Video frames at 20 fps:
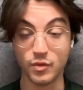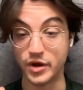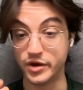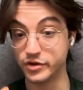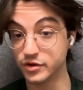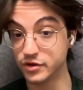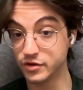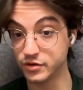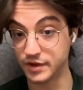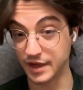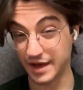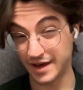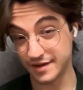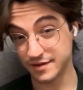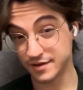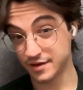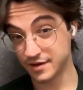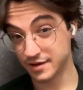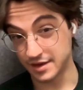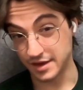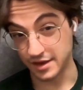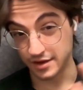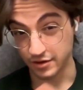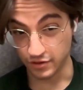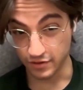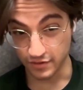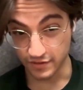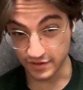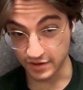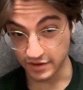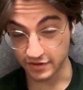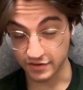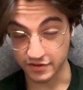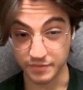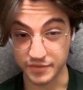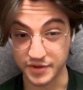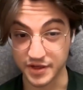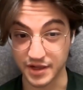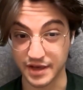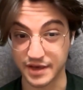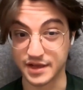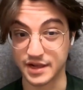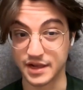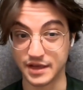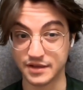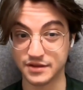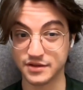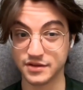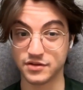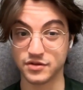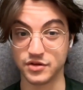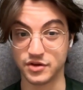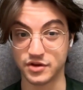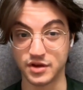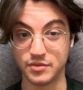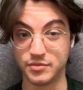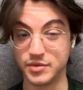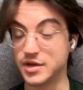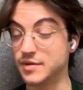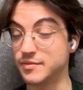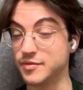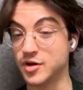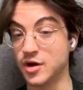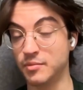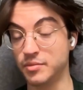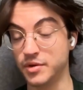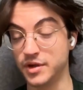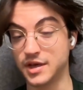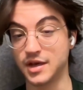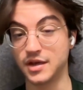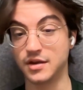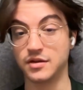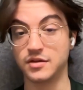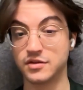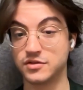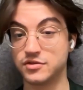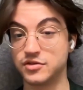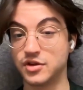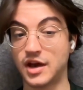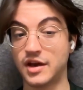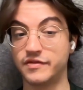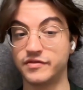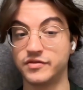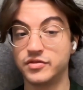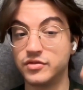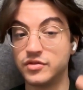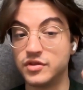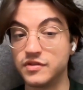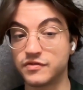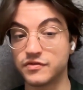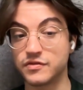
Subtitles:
When you do that, then using something like Elasticsearch can become complicated because you have two